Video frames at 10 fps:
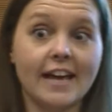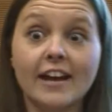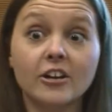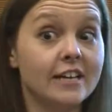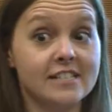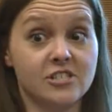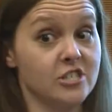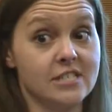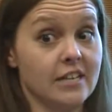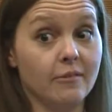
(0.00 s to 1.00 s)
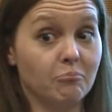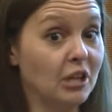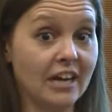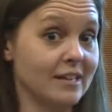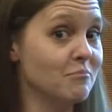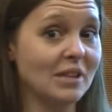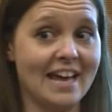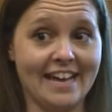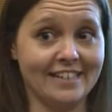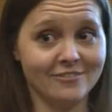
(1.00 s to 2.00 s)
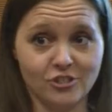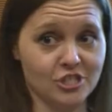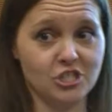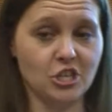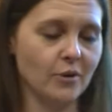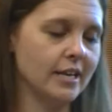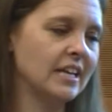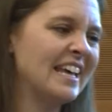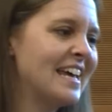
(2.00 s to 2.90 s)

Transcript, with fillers: Hegarty is just a plug and play, just do it.